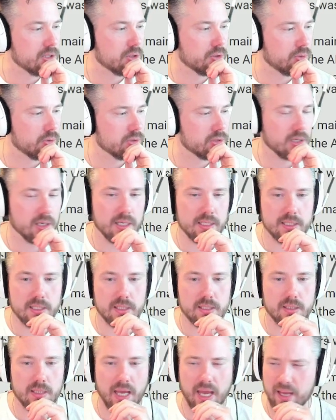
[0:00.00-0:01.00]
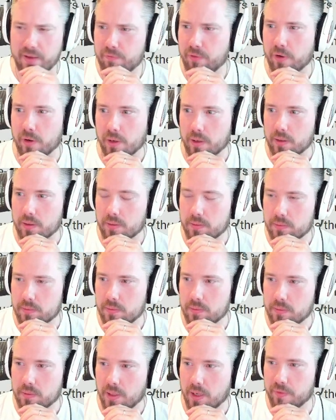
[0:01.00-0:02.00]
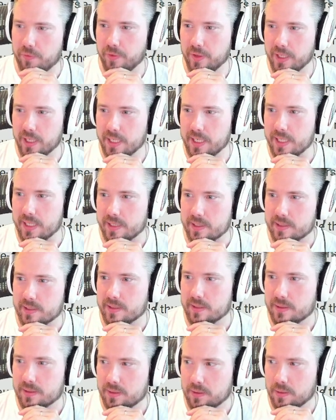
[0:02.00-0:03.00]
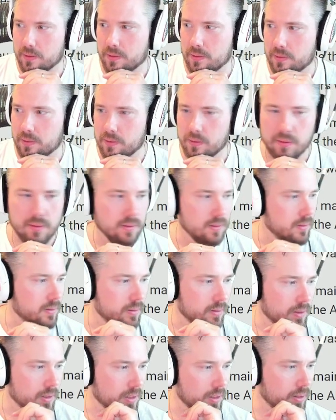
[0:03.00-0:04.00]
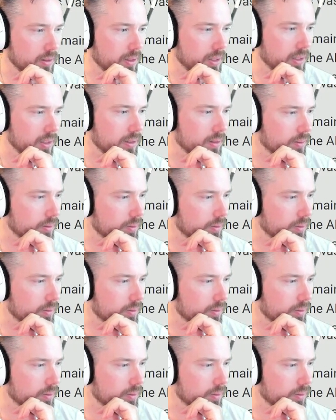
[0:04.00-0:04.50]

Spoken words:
cruiser guns ever? I think it is. Like